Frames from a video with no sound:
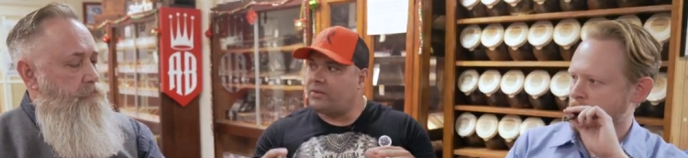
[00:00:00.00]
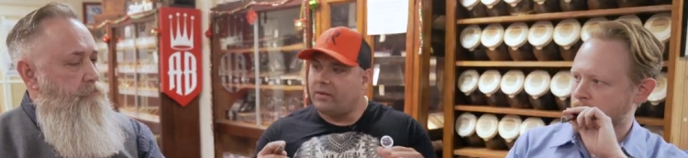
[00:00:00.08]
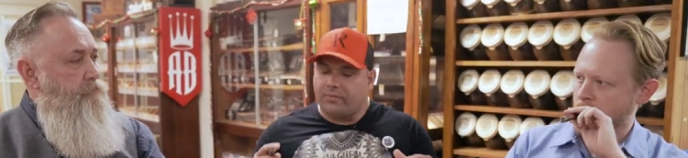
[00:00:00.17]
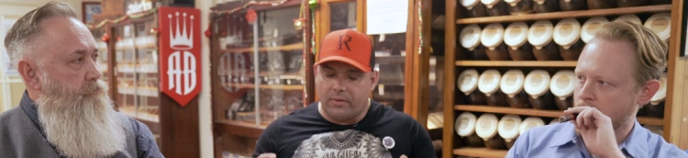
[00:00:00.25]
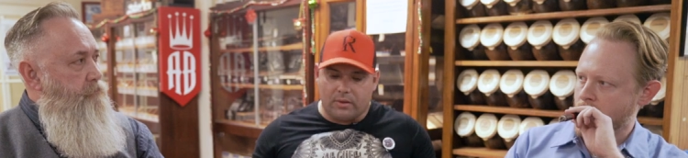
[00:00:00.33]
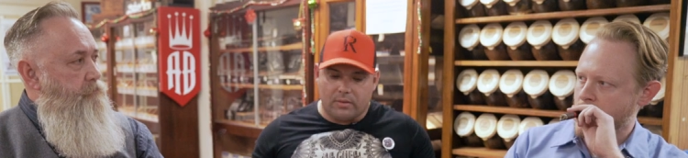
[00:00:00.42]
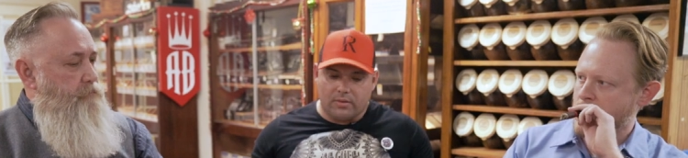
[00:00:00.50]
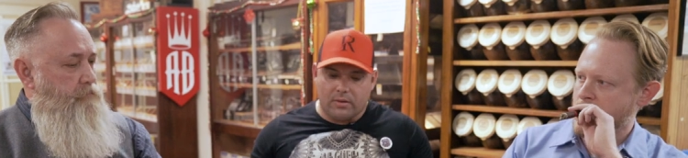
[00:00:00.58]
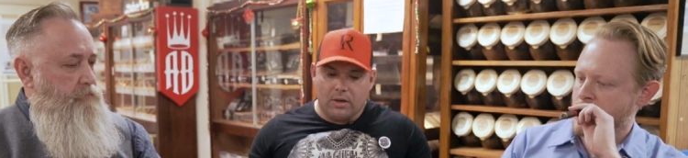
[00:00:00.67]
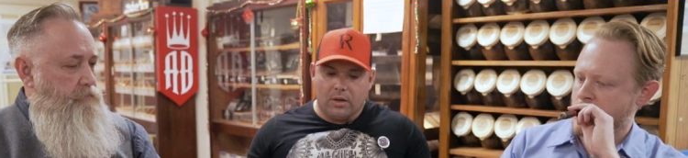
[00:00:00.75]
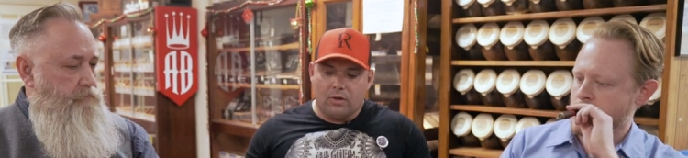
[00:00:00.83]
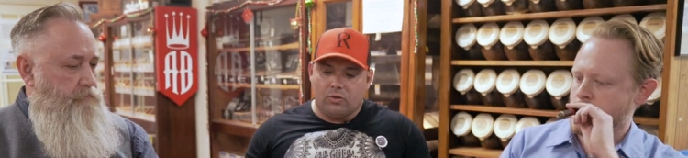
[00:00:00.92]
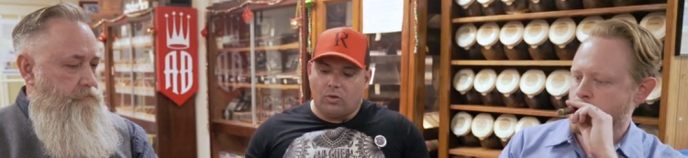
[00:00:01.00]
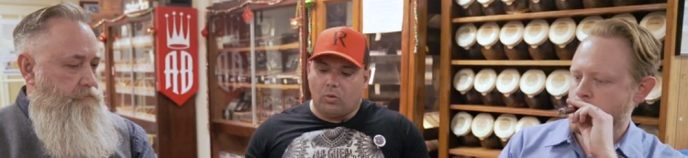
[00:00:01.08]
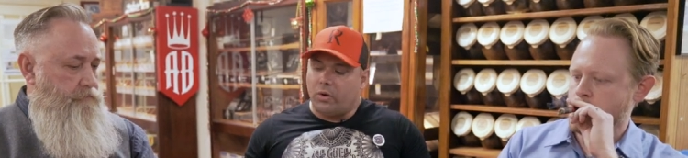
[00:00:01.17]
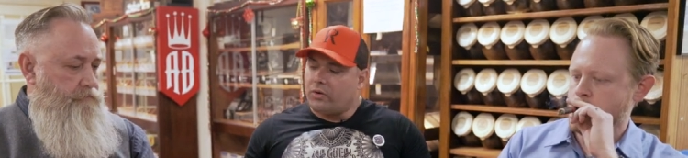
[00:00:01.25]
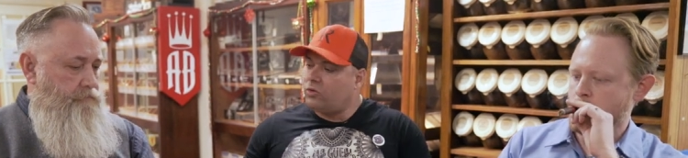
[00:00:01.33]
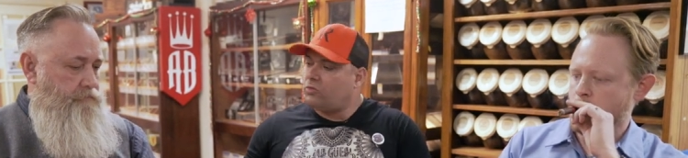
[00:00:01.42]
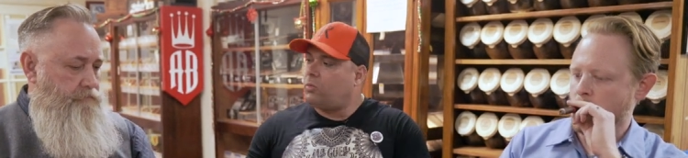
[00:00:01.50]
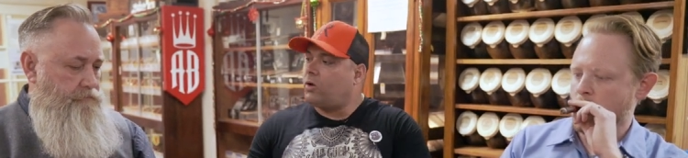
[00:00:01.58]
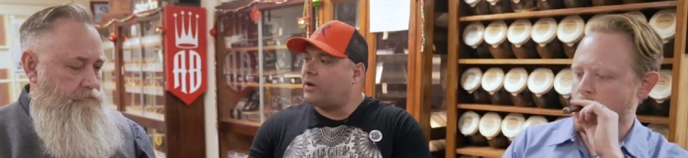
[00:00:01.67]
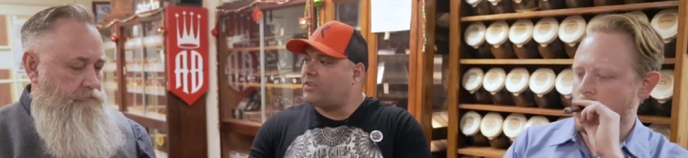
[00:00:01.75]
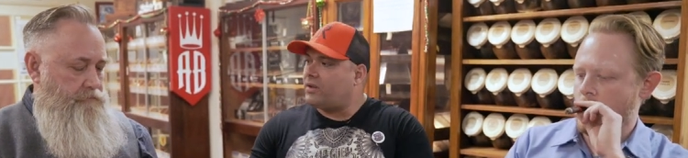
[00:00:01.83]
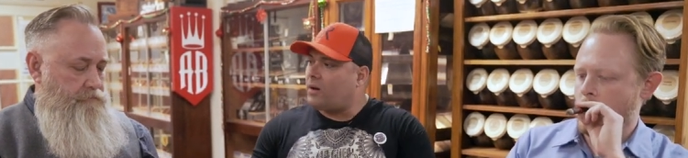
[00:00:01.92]
Speaker 1: the mm-hmm. difference? So when you
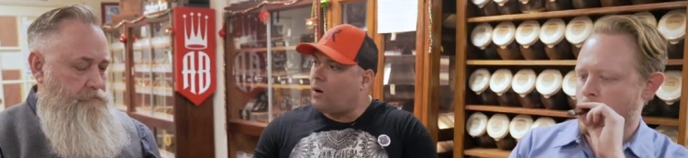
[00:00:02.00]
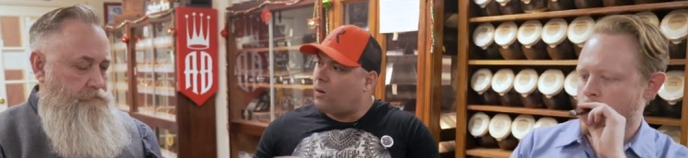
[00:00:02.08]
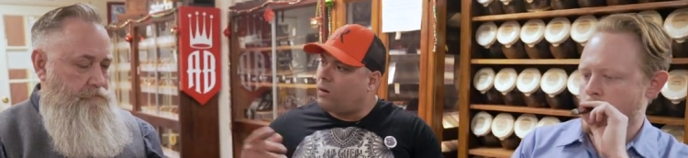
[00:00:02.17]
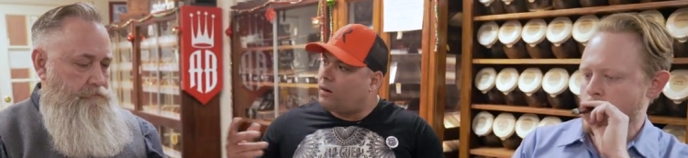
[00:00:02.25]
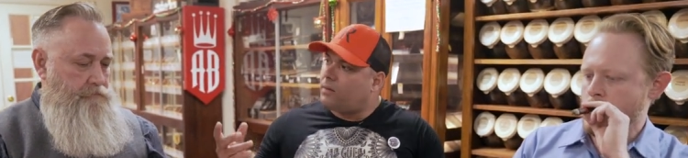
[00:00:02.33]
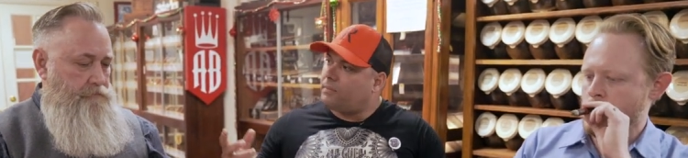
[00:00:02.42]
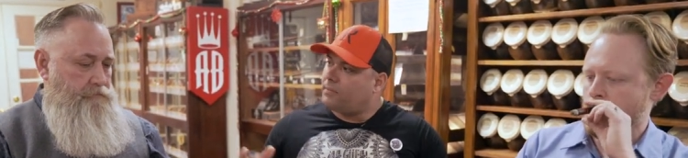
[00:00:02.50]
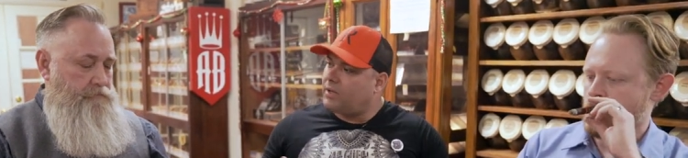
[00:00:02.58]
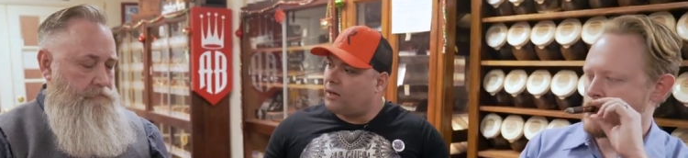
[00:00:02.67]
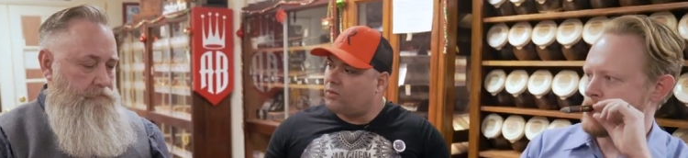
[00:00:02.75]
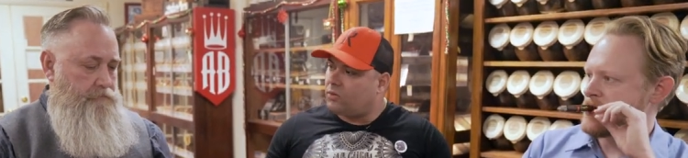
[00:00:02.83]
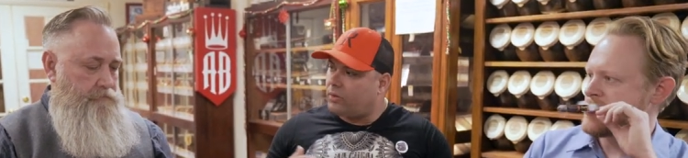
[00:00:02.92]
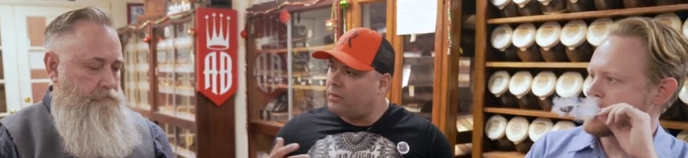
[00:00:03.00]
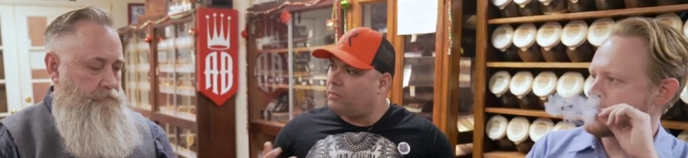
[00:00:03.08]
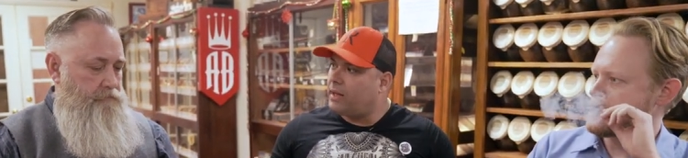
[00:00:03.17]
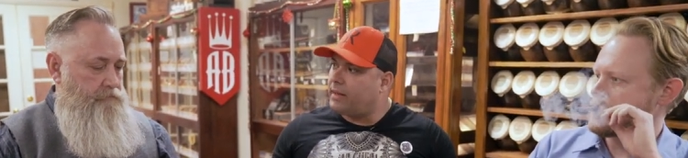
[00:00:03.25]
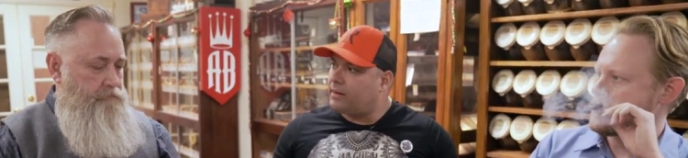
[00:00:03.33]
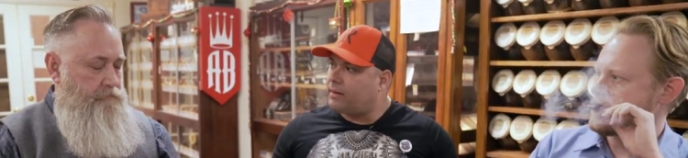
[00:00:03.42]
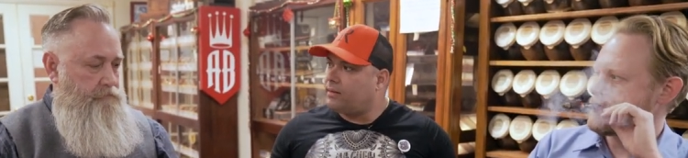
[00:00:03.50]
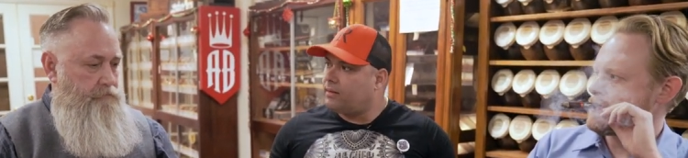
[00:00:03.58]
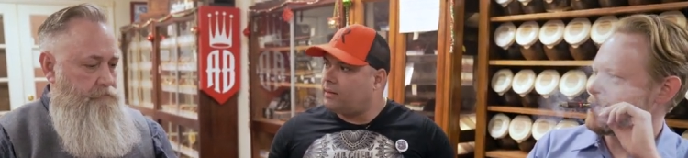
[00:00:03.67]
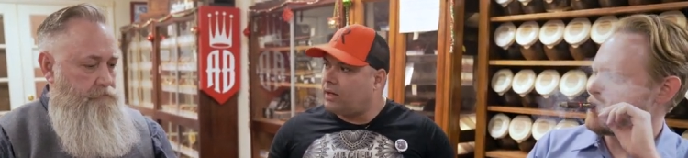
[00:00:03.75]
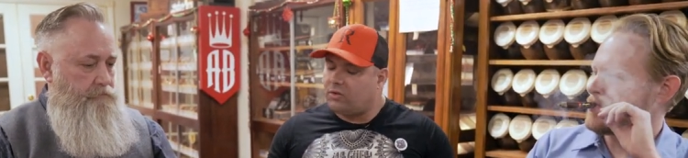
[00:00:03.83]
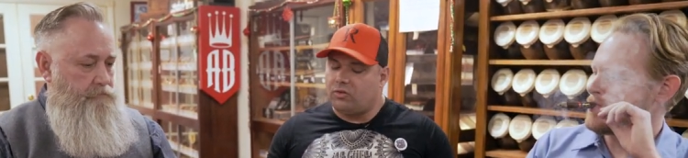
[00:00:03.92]
smoke a cigar that is already blended,
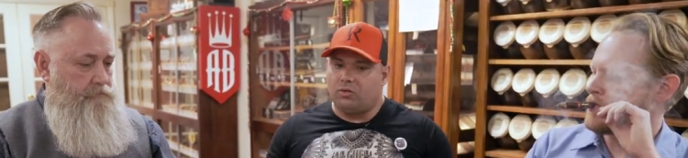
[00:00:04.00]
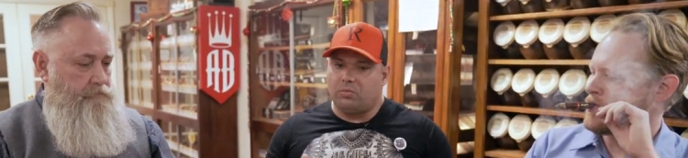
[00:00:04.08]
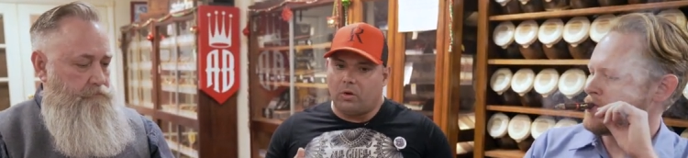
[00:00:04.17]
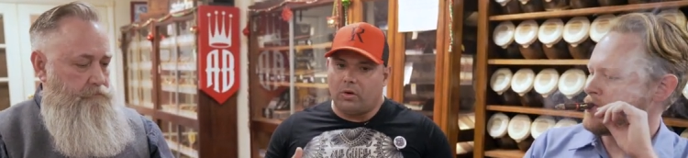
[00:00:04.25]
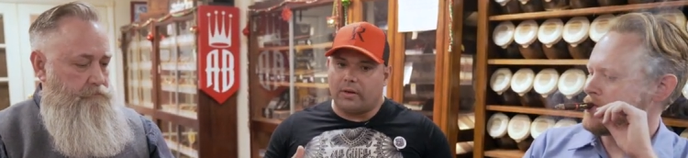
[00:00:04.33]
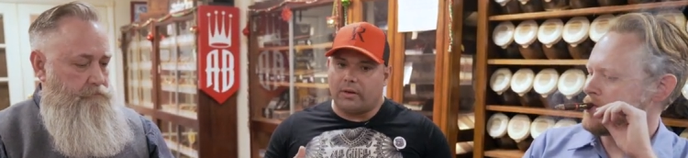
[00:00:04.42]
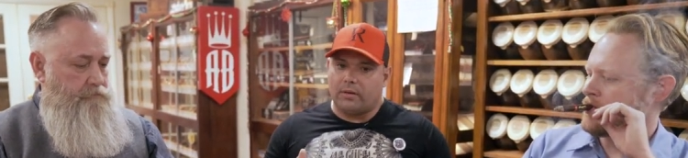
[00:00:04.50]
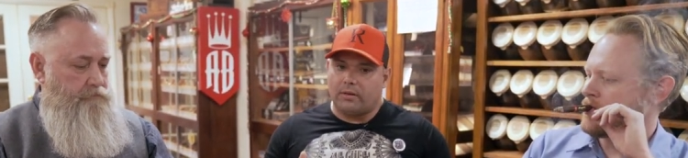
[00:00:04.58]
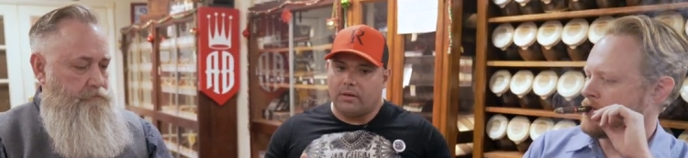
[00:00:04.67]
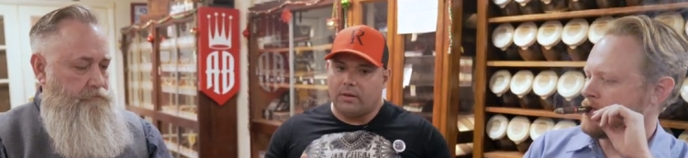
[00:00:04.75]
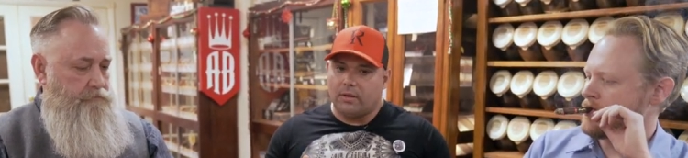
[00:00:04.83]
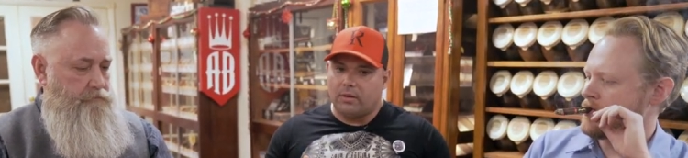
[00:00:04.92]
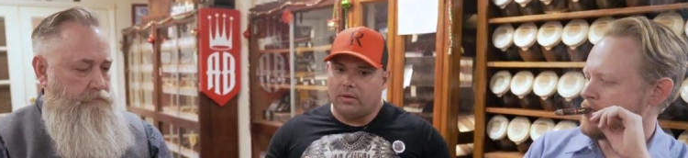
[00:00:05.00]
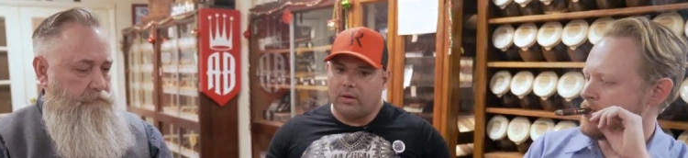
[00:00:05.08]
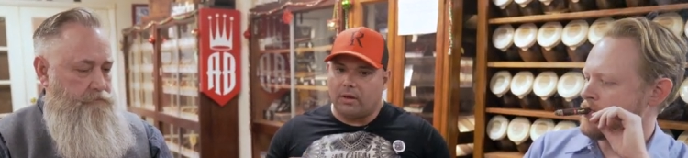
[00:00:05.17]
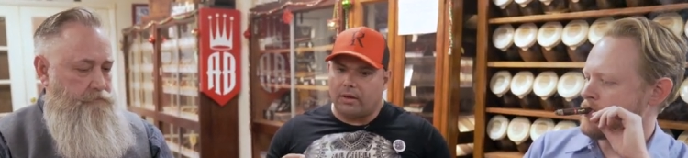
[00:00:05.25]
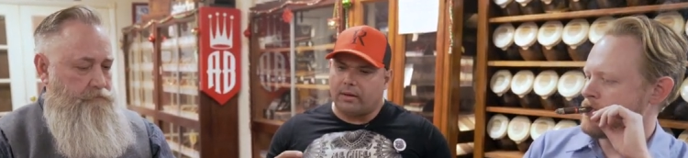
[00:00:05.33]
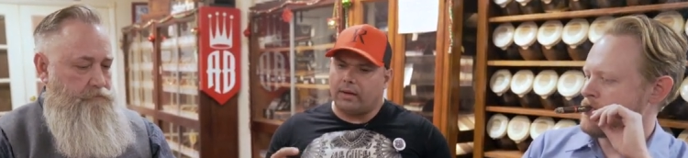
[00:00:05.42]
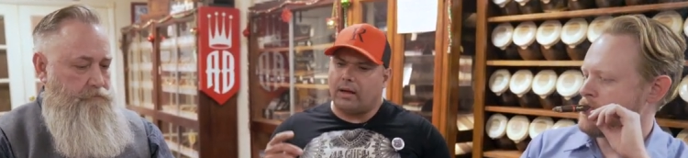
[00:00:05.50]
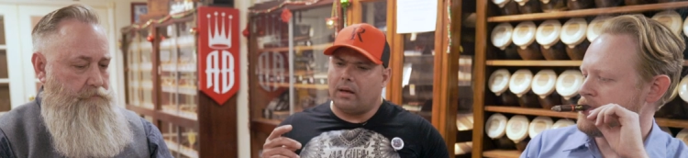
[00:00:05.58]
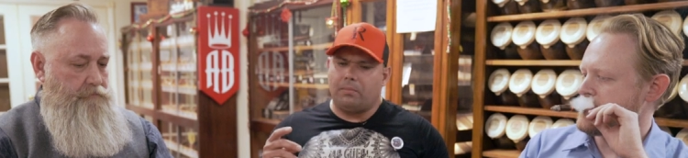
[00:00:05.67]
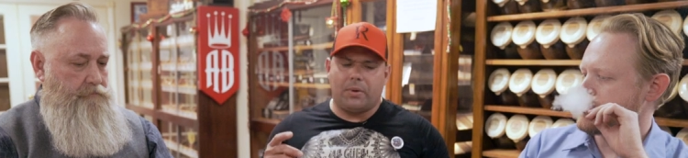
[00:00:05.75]
as you smoke it, you're like, I'm